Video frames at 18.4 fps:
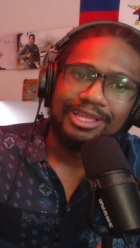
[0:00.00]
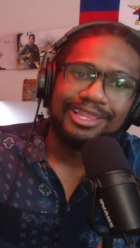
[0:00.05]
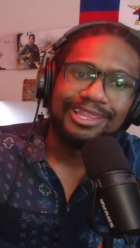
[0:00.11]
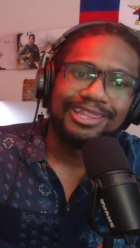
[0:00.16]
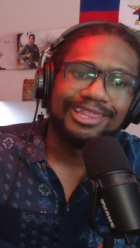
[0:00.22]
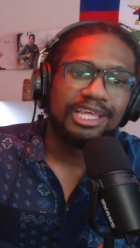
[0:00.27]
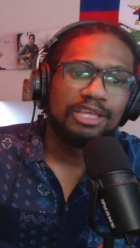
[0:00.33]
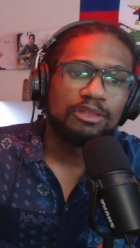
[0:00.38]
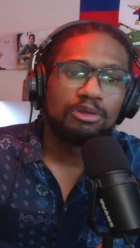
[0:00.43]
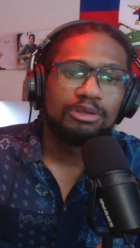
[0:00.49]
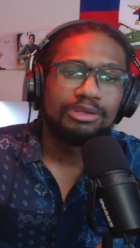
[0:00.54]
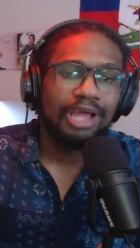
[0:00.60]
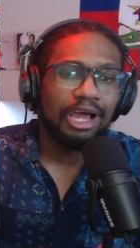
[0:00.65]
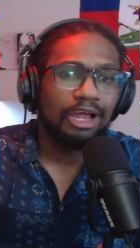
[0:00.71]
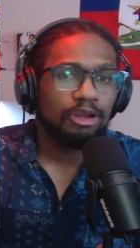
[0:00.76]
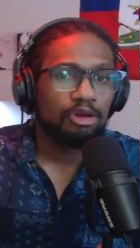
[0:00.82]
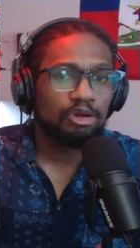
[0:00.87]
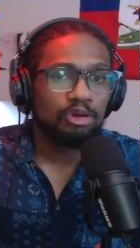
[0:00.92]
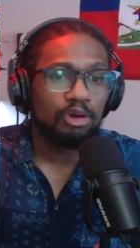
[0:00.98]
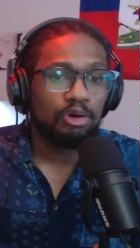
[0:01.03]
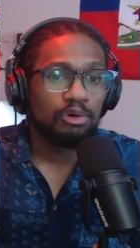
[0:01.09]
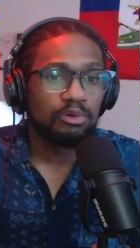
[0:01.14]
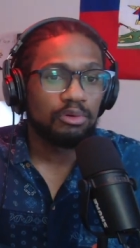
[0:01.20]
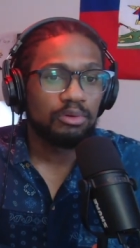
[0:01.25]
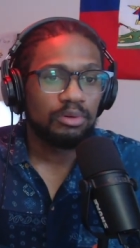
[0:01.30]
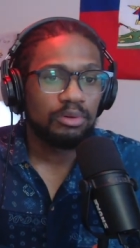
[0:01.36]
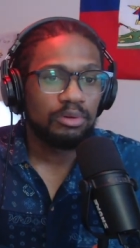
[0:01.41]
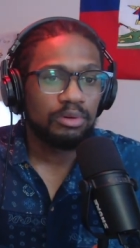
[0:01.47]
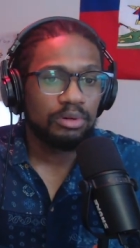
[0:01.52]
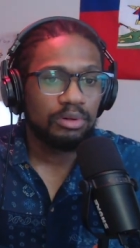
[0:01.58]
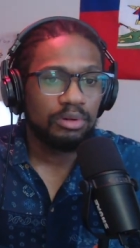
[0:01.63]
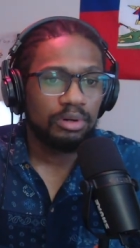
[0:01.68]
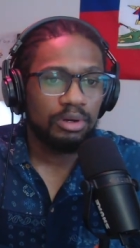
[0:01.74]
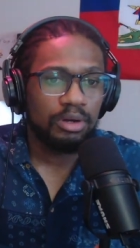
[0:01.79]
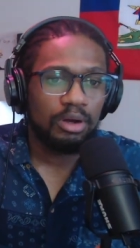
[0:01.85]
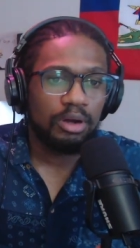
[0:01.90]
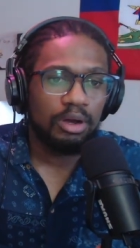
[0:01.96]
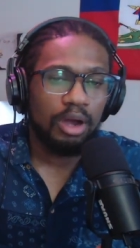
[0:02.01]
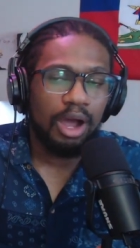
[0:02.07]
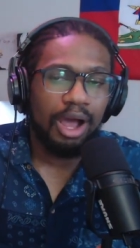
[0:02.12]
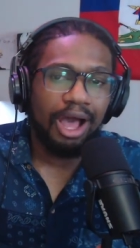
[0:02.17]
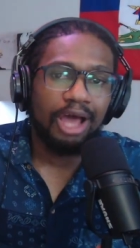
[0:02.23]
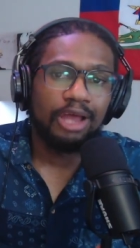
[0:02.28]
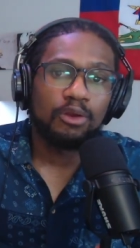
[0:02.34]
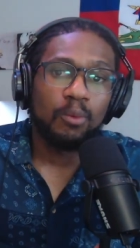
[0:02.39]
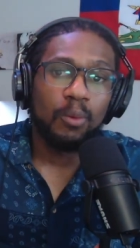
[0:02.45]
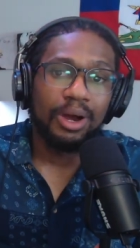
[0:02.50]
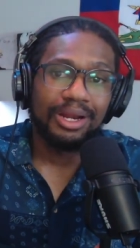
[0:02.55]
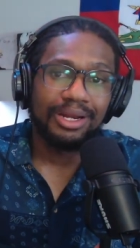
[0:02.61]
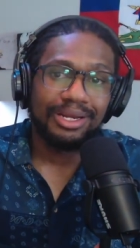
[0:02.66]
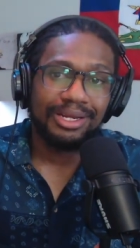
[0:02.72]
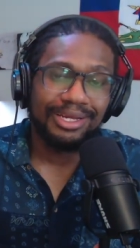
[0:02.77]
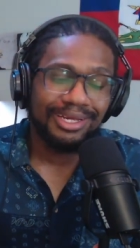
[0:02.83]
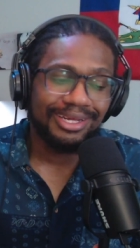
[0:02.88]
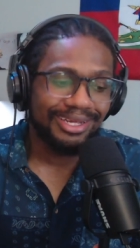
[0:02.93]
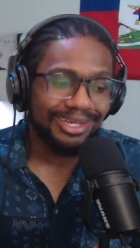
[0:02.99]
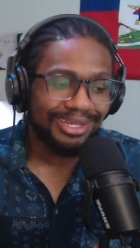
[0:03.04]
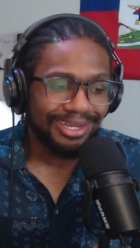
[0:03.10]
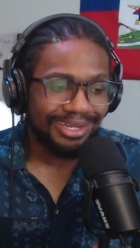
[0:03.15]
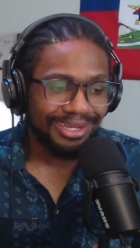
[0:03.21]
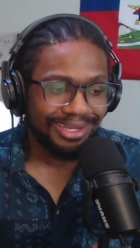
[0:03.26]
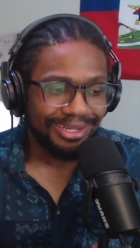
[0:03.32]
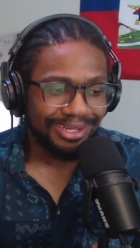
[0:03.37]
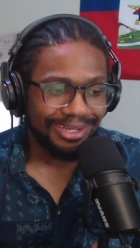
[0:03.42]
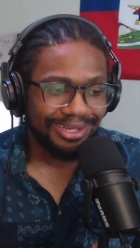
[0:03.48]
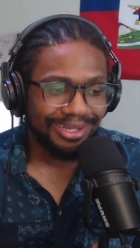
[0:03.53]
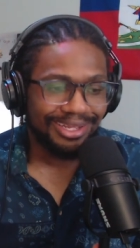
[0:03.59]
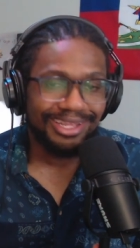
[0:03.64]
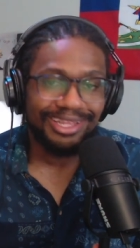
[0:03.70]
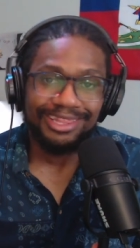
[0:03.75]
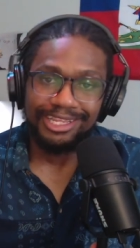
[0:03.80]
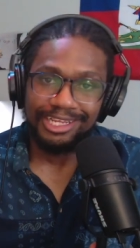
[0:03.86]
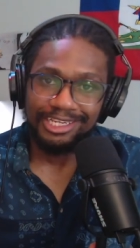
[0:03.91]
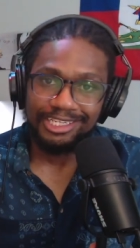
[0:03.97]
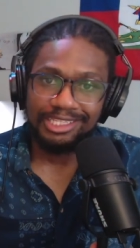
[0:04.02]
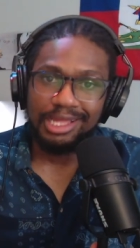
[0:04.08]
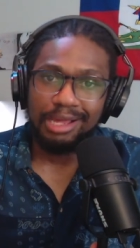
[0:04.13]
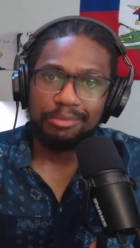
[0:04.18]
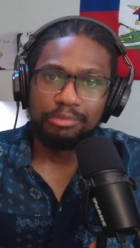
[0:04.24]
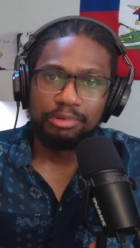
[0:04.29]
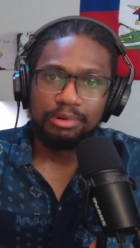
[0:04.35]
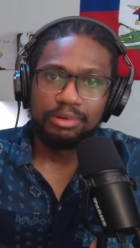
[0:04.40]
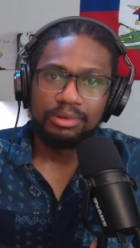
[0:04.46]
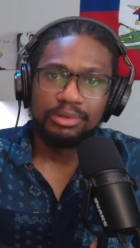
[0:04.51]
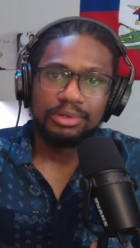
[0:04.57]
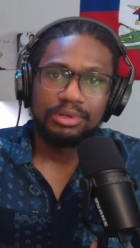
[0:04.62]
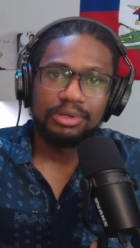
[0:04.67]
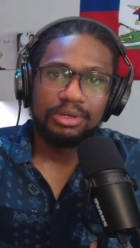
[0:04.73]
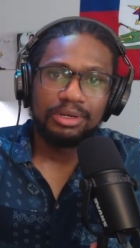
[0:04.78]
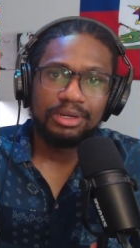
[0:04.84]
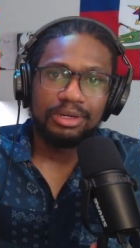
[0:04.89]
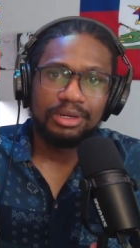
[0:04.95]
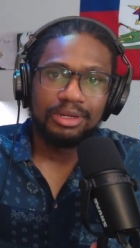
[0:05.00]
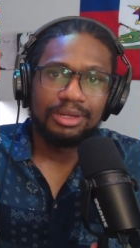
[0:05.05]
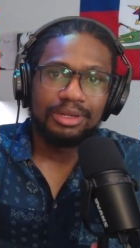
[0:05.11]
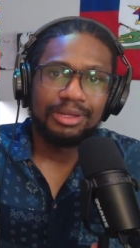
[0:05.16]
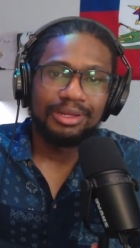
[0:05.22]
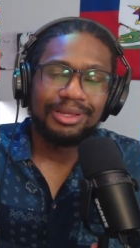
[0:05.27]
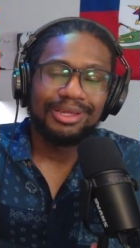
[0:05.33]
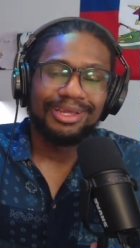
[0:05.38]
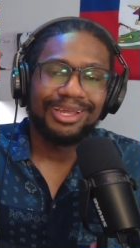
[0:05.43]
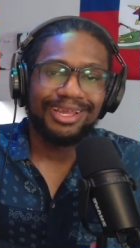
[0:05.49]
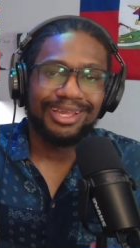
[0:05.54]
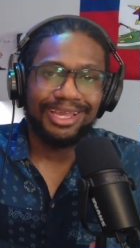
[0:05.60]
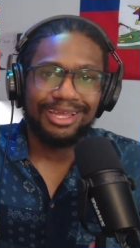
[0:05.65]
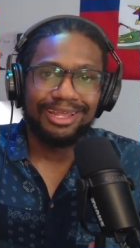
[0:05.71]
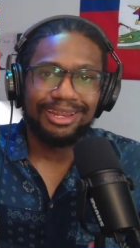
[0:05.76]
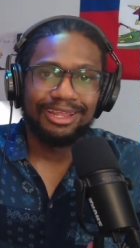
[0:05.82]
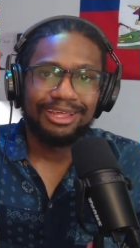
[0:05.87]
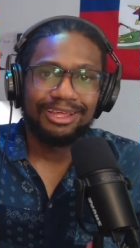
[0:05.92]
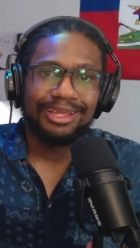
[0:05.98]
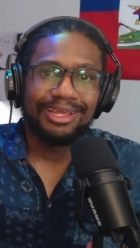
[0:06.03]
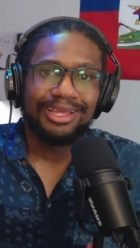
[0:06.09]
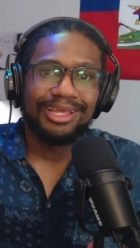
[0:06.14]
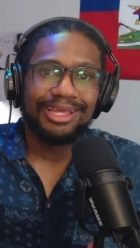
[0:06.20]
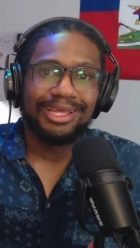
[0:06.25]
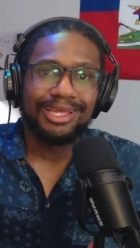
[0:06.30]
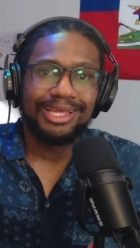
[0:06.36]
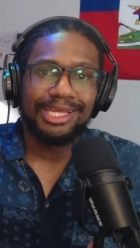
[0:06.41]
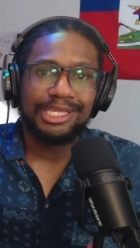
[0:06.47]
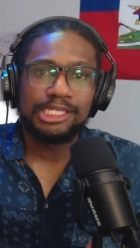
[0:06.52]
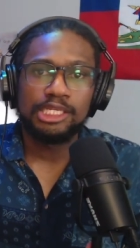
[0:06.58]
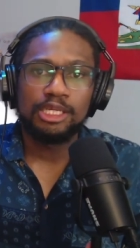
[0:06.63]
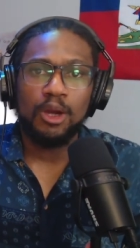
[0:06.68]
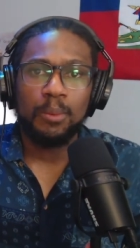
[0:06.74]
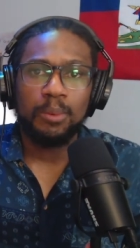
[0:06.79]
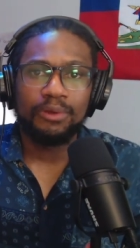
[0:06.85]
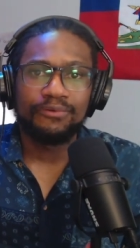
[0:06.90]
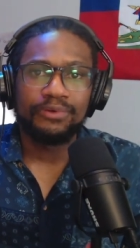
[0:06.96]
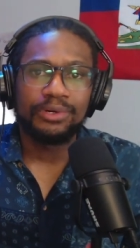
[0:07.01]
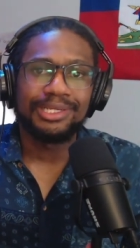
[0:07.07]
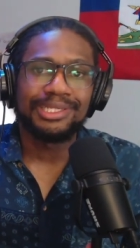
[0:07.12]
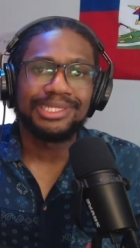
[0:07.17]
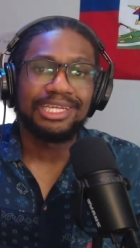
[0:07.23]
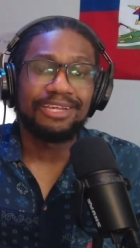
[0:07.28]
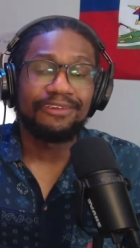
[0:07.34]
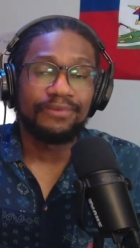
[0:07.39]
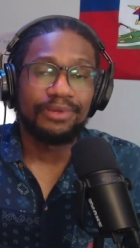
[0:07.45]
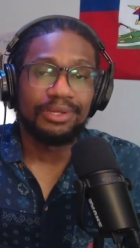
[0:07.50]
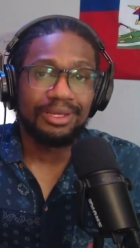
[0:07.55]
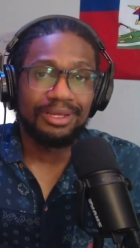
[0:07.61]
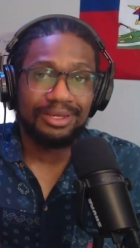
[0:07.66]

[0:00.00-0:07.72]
They do not know at what they stumble. Again, it's the Open Door TV.